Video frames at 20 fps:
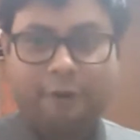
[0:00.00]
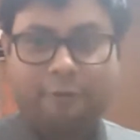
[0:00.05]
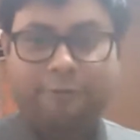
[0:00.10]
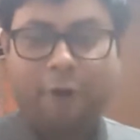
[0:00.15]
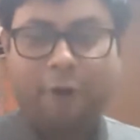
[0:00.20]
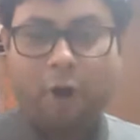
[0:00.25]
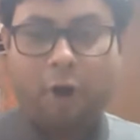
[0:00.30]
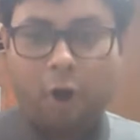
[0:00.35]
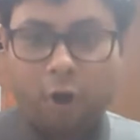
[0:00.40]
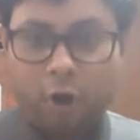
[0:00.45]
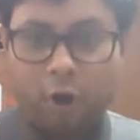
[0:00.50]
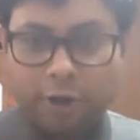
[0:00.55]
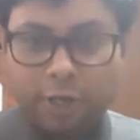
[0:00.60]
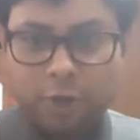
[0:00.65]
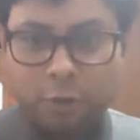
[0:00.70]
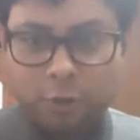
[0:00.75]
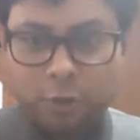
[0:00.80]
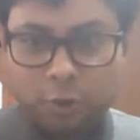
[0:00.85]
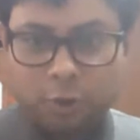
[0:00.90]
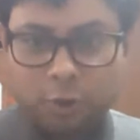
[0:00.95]
For all
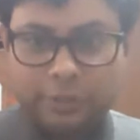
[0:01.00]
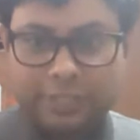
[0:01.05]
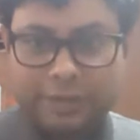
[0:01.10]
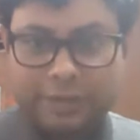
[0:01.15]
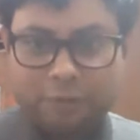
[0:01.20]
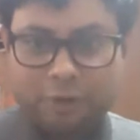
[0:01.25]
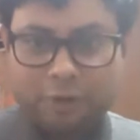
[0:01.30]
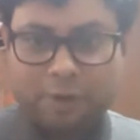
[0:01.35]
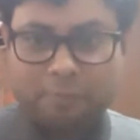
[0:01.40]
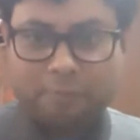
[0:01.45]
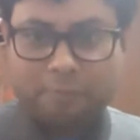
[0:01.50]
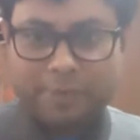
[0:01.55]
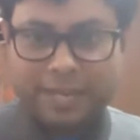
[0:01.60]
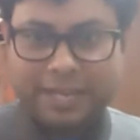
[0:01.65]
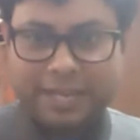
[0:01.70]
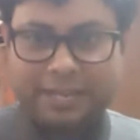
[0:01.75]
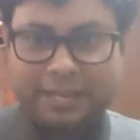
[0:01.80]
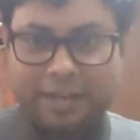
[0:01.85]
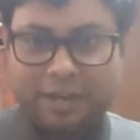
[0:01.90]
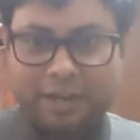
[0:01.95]
you know, there would have
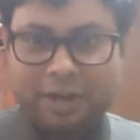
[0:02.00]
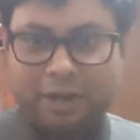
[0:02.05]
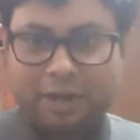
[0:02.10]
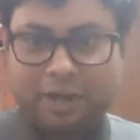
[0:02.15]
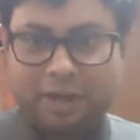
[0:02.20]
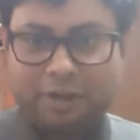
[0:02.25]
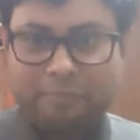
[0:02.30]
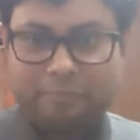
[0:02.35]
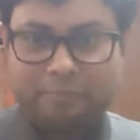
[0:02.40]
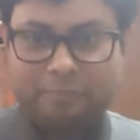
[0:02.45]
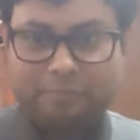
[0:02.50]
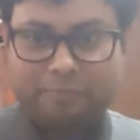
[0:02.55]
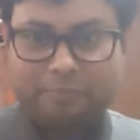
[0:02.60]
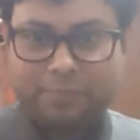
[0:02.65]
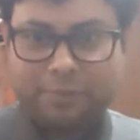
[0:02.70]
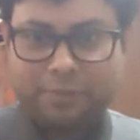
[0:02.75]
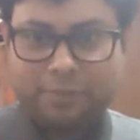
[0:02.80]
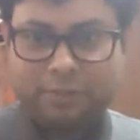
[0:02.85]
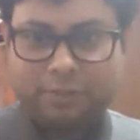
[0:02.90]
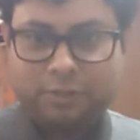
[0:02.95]
been a
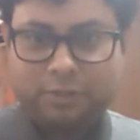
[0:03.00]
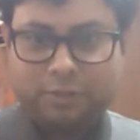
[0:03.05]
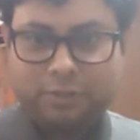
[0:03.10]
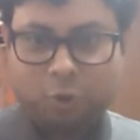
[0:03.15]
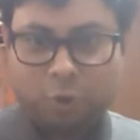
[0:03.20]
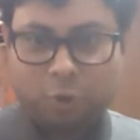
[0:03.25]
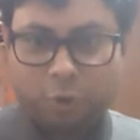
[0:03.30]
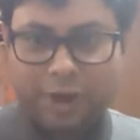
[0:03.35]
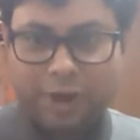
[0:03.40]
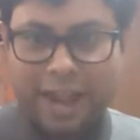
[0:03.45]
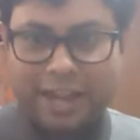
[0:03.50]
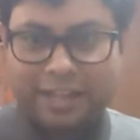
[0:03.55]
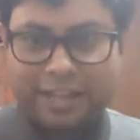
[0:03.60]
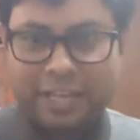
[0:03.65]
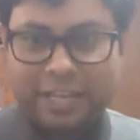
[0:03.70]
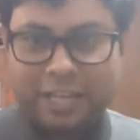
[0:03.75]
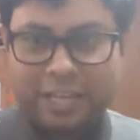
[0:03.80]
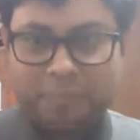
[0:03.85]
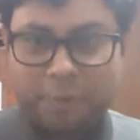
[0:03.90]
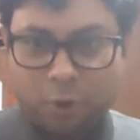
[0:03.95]

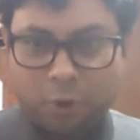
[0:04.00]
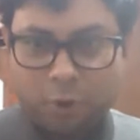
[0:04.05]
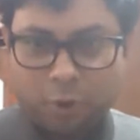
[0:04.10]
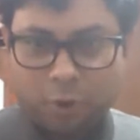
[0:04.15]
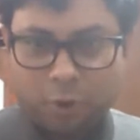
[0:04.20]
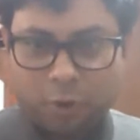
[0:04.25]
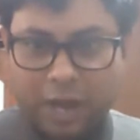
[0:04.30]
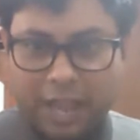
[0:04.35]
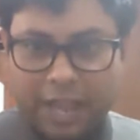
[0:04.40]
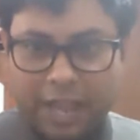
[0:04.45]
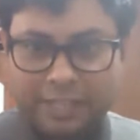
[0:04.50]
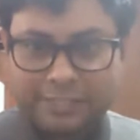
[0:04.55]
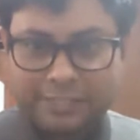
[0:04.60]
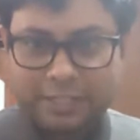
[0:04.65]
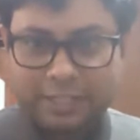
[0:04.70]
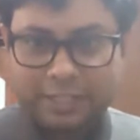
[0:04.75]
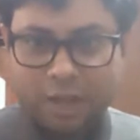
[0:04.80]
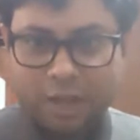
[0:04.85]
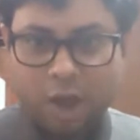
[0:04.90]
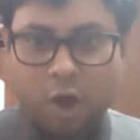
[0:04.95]
low-ranking
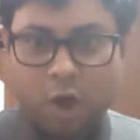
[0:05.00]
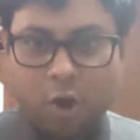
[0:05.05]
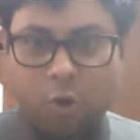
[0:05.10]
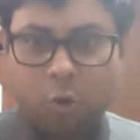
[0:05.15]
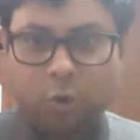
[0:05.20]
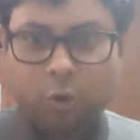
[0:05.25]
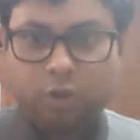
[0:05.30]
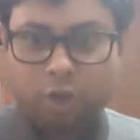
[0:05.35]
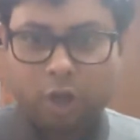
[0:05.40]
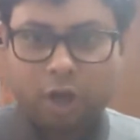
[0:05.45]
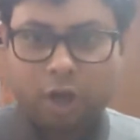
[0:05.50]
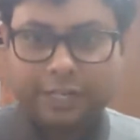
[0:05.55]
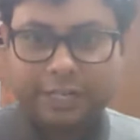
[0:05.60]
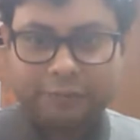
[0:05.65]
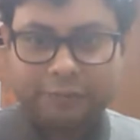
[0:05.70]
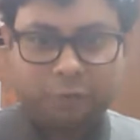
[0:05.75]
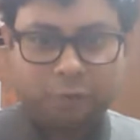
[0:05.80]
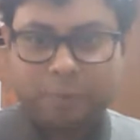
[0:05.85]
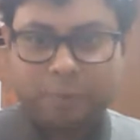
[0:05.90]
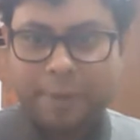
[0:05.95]
bureaucrat who thought
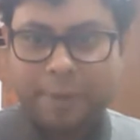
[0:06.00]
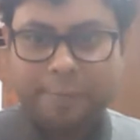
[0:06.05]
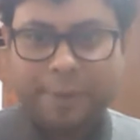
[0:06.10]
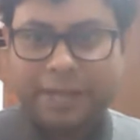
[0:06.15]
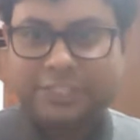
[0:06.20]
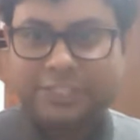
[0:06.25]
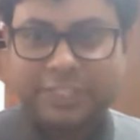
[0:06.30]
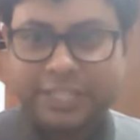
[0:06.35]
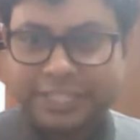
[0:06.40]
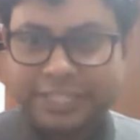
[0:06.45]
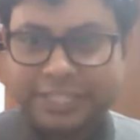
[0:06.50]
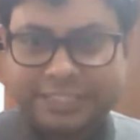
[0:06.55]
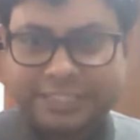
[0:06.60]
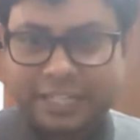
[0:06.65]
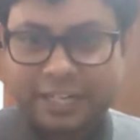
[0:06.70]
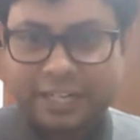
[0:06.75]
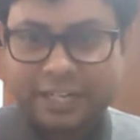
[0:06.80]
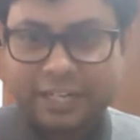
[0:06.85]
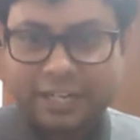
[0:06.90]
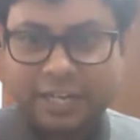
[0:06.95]
it would be much
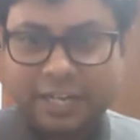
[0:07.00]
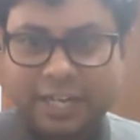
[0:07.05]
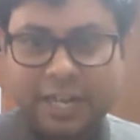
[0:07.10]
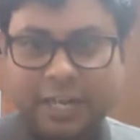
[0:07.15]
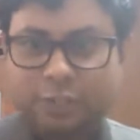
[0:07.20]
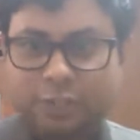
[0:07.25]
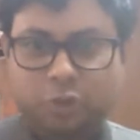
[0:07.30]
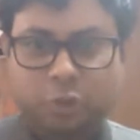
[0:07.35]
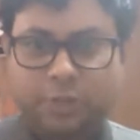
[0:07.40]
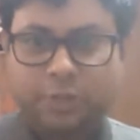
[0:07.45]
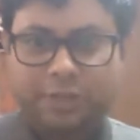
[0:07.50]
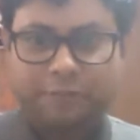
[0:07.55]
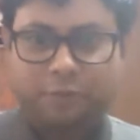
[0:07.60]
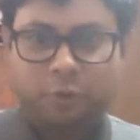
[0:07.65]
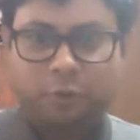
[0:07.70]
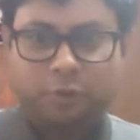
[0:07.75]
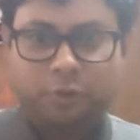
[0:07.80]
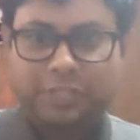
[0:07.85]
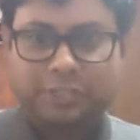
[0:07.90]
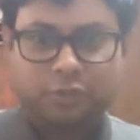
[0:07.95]
easier to give
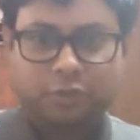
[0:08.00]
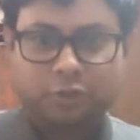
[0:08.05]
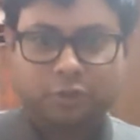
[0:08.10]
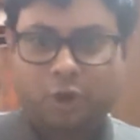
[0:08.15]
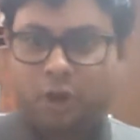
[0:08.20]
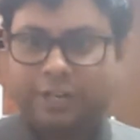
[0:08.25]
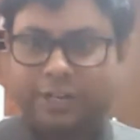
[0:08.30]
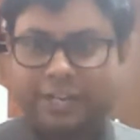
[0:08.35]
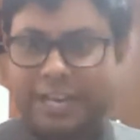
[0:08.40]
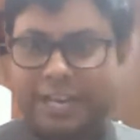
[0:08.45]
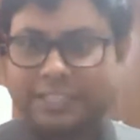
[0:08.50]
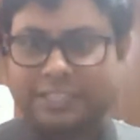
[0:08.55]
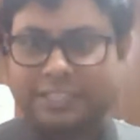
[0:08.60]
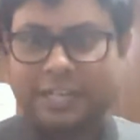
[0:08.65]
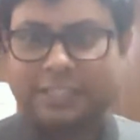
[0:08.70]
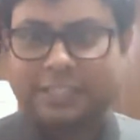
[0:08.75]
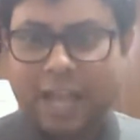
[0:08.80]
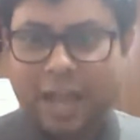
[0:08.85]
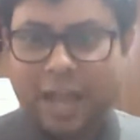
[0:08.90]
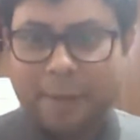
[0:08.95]
you this raw
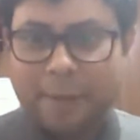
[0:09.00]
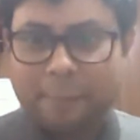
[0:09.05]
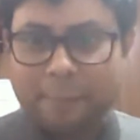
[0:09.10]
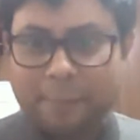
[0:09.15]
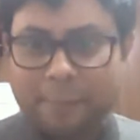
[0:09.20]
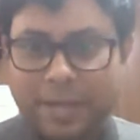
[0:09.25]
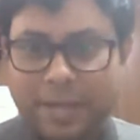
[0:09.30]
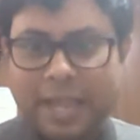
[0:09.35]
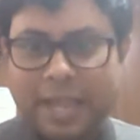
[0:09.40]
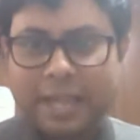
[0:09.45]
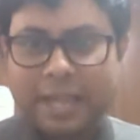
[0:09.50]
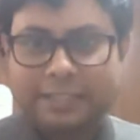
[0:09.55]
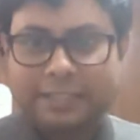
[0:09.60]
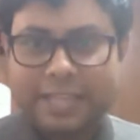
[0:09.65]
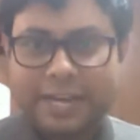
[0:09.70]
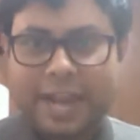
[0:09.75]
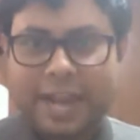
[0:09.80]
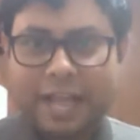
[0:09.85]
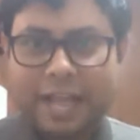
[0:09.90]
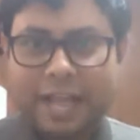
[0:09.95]
data dump
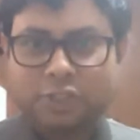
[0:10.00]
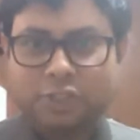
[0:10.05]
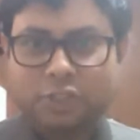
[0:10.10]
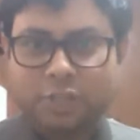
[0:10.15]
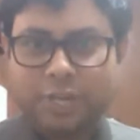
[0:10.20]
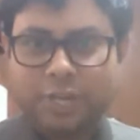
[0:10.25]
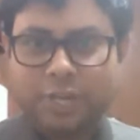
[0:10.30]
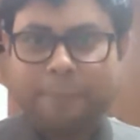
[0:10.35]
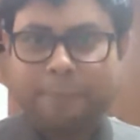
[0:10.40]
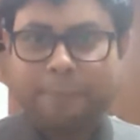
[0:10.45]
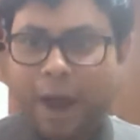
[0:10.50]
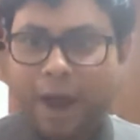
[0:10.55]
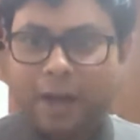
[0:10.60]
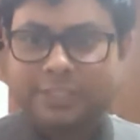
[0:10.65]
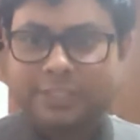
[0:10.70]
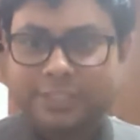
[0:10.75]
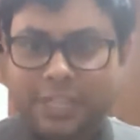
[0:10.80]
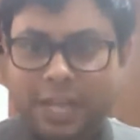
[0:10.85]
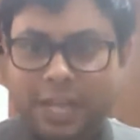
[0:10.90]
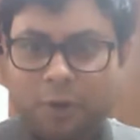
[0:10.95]
than actually
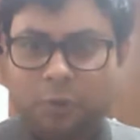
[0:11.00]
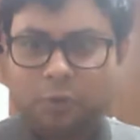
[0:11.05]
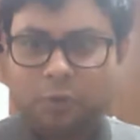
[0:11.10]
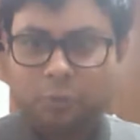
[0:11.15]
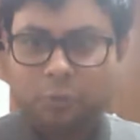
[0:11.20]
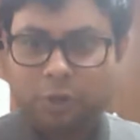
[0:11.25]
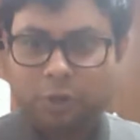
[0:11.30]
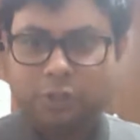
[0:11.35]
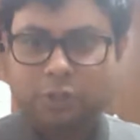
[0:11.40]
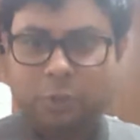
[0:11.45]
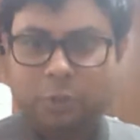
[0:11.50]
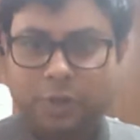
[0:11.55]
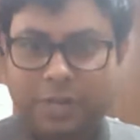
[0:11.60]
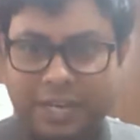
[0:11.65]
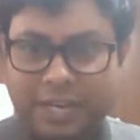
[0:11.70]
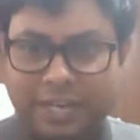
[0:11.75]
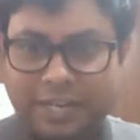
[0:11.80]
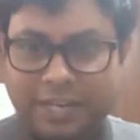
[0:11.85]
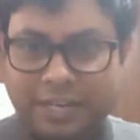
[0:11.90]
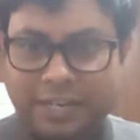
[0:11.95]
parse out what you
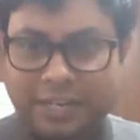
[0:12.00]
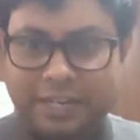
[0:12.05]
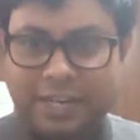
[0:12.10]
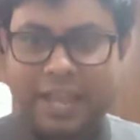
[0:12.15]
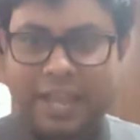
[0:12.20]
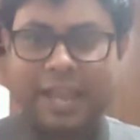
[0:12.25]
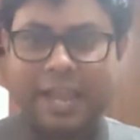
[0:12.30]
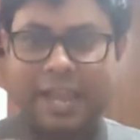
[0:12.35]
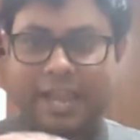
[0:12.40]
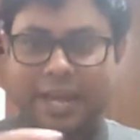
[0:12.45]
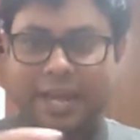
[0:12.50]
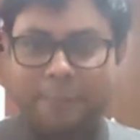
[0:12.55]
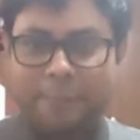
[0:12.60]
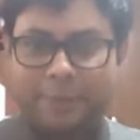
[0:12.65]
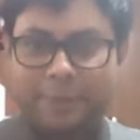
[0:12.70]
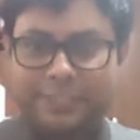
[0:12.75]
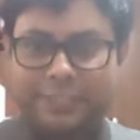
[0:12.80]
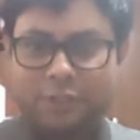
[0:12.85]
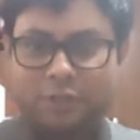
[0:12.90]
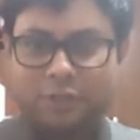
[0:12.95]
needed in a
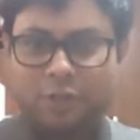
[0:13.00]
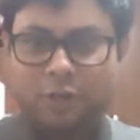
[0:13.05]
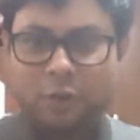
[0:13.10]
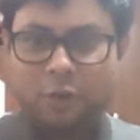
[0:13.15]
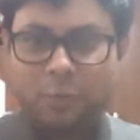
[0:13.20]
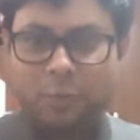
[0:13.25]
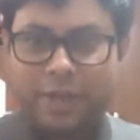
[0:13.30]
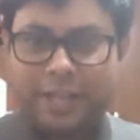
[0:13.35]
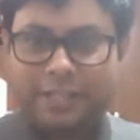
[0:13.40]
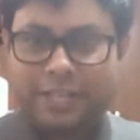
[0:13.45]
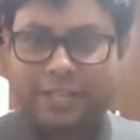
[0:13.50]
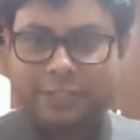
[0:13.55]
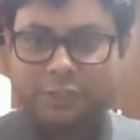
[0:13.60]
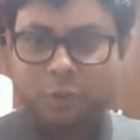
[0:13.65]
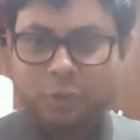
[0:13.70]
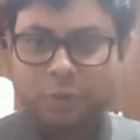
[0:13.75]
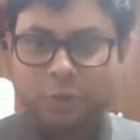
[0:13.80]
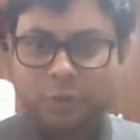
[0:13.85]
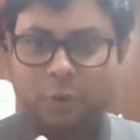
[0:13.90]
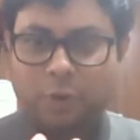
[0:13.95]
particular way that
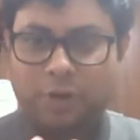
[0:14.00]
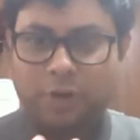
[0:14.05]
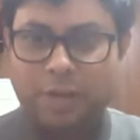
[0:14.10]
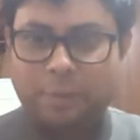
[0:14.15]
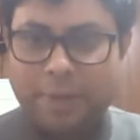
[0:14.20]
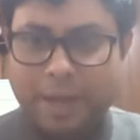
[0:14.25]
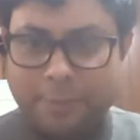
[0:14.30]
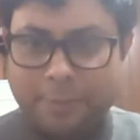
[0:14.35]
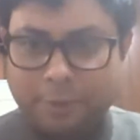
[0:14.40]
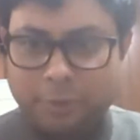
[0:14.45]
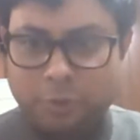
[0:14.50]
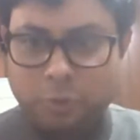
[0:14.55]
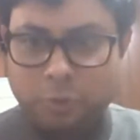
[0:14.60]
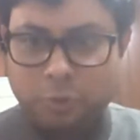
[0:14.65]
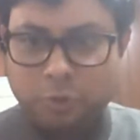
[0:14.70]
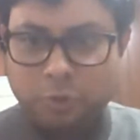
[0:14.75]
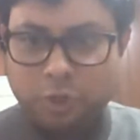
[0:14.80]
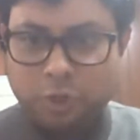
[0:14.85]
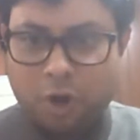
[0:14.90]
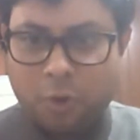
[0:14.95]
you will only be able to
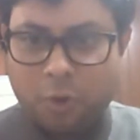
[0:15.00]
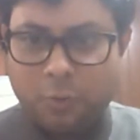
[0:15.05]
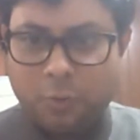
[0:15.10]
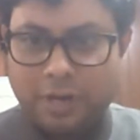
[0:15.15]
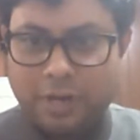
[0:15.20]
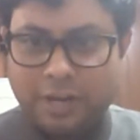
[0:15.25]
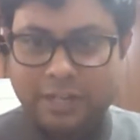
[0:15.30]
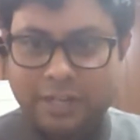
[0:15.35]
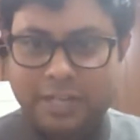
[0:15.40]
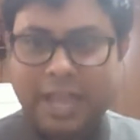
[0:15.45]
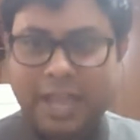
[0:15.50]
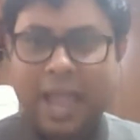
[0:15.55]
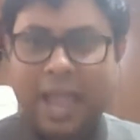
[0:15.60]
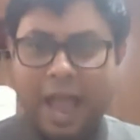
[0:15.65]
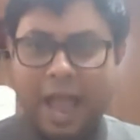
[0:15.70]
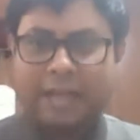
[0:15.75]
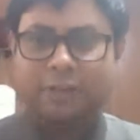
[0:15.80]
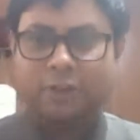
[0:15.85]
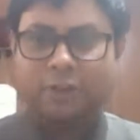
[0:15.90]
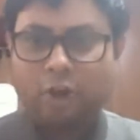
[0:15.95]
do your work
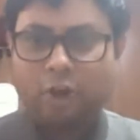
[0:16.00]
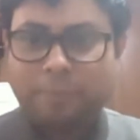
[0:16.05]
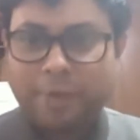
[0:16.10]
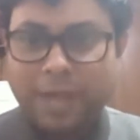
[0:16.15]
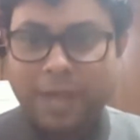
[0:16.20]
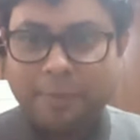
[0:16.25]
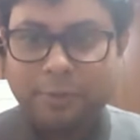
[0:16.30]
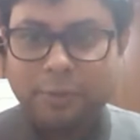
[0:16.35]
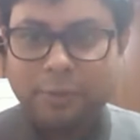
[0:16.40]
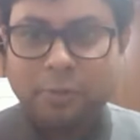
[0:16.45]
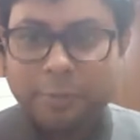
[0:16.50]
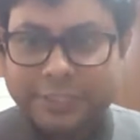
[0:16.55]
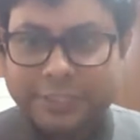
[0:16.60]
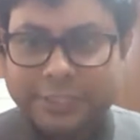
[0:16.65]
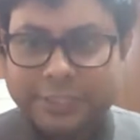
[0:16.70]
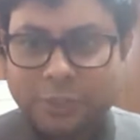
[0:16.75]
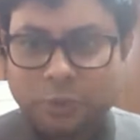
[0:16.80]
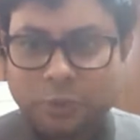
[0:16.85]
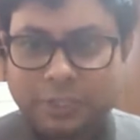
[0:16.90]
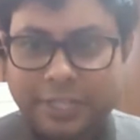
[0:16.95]
and not be able to
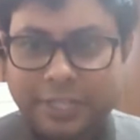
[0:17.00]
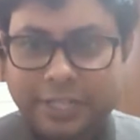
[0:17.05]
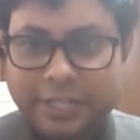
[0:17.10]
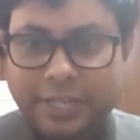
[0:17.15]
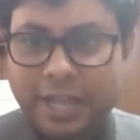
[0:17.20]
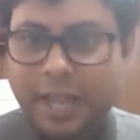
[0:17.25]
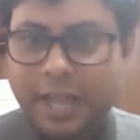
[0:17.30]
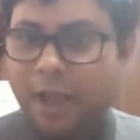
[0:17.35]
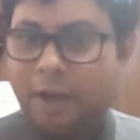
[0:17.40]
misuse it.